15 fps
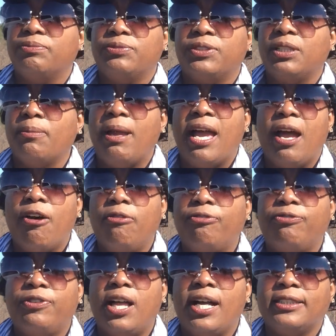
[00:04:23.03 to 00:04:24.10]
somehow
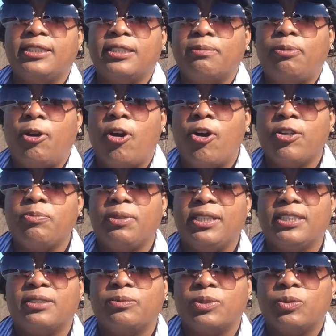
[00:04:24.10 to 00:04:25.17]
flock to the barn
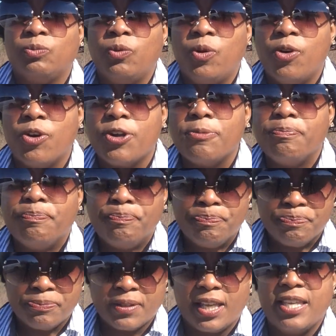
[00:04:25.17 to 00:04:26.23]
because it was warm,
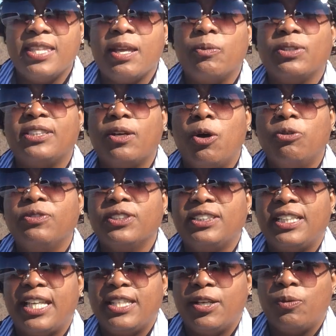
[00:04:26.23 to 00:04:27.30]
and they would
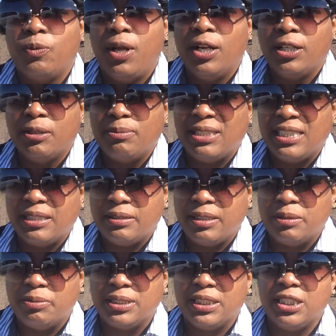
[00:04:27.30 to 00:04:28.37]
overstay their welcome, and
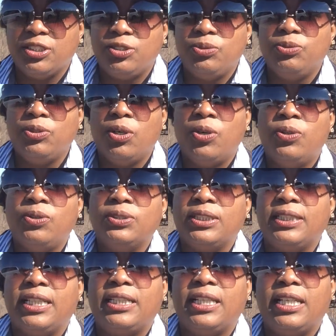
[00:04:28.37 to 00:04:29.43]
it would get too cold,
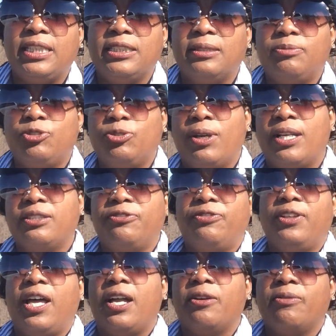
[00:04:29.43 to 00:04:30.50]
and they'd end up trying to
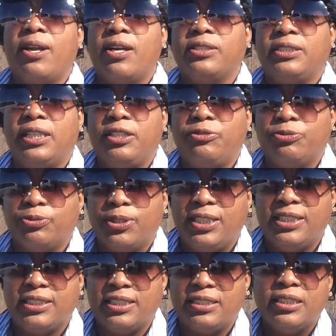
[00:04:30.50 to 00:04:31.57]
fly around, and they'd
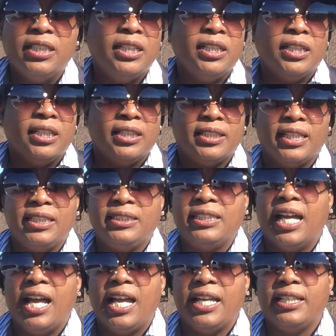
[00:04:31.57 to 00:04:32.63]
freeze, and they'd
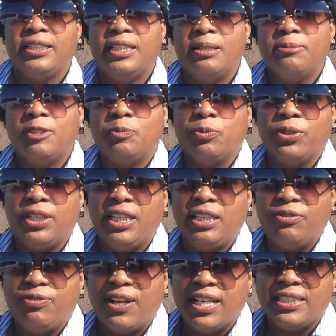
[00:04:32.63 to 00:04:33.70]
die. And come spring,
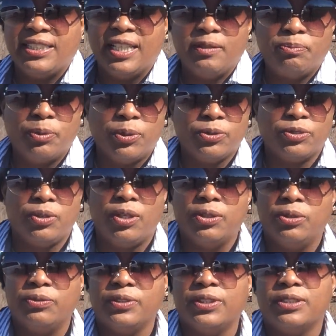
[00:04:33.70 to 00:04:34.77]
he'd find dead birds all
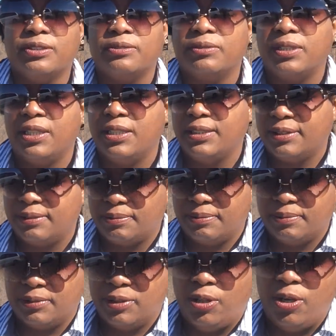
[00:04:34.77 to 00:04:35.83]
over his
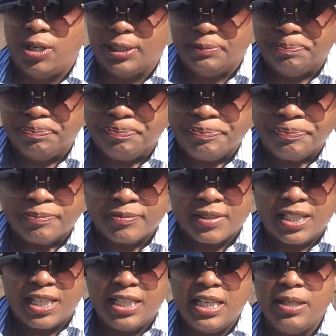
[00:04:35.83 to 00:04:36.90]
lawn.
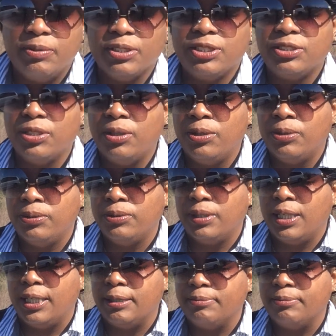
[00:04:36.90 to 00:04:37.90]
And he was so